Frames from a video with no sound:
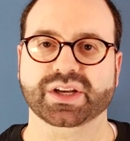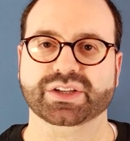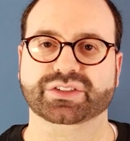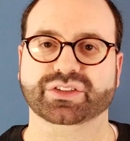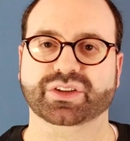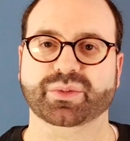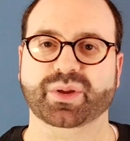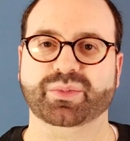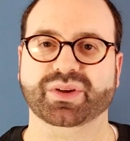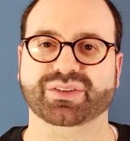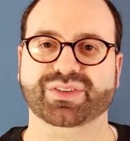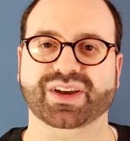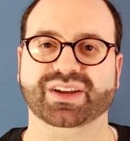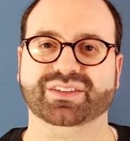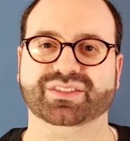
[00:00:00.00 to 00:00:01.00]
So they may be
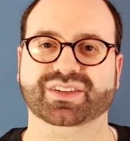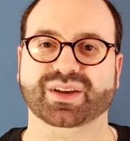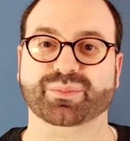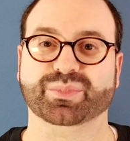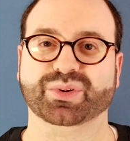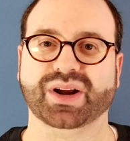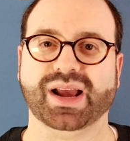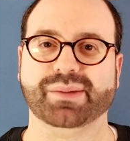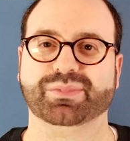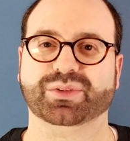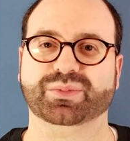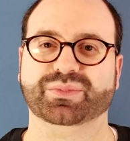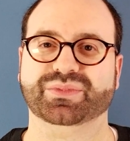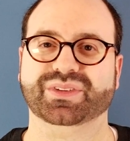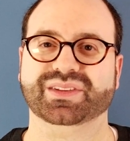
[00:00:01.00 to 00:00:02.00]
advanced and perhaps
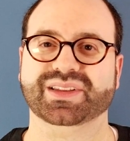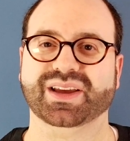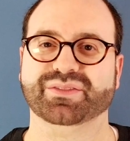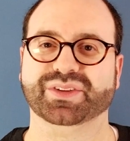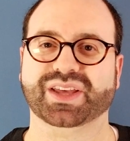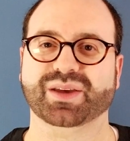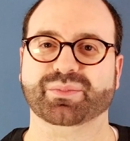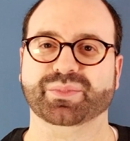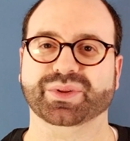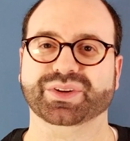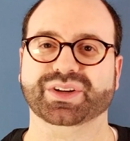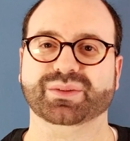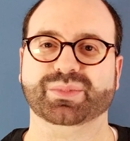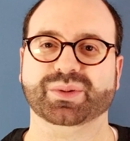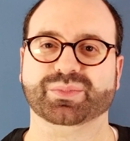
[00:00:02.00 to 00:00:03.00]
have the
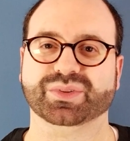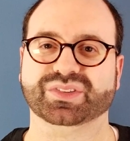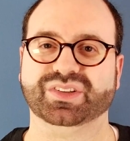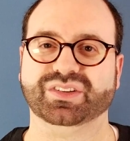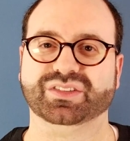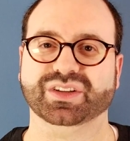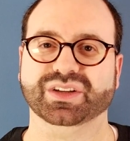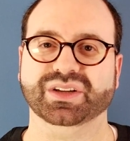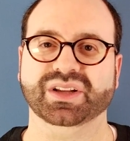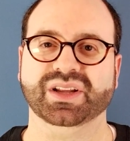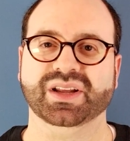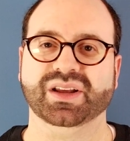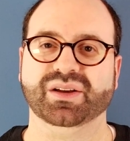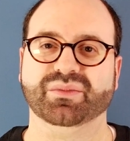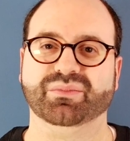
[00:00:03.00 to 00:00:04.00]
capability to be persistent,
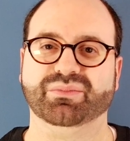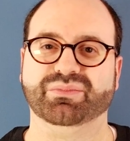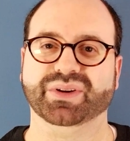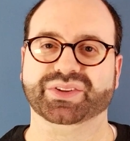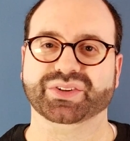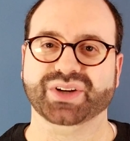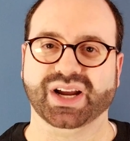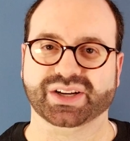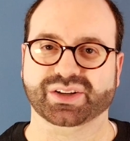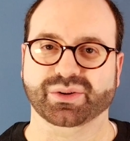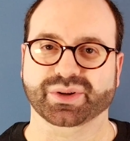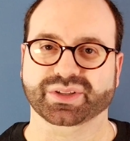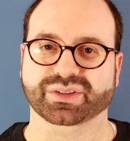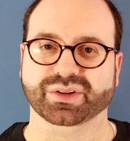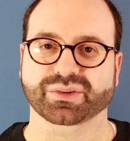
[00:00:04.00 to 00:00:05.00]
but they're not
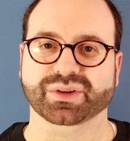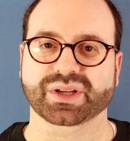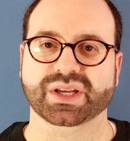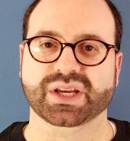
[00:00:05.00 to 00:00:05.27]
going to.